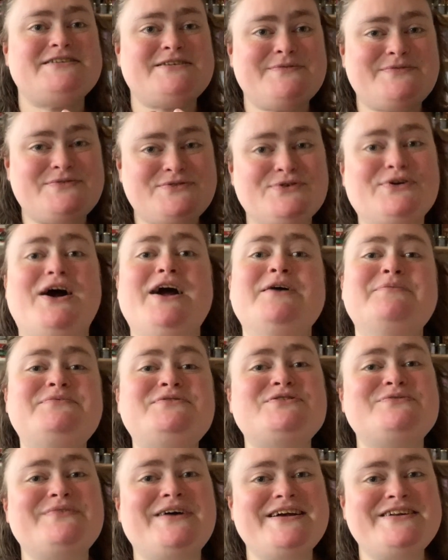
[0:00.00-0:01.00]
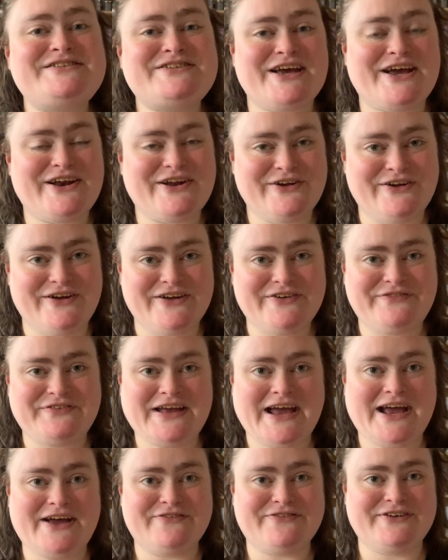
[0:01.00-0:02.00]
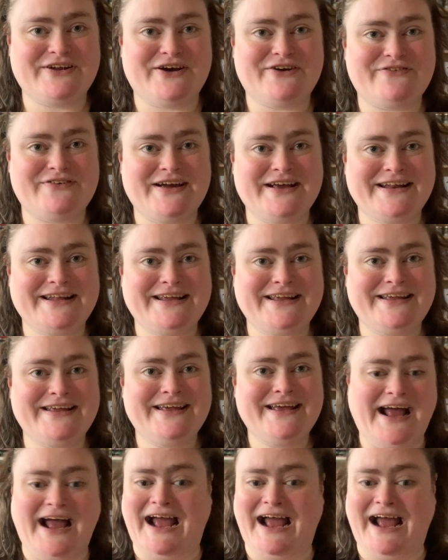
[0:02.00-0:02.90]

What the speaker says: Subscribe to my channel if you haven't already.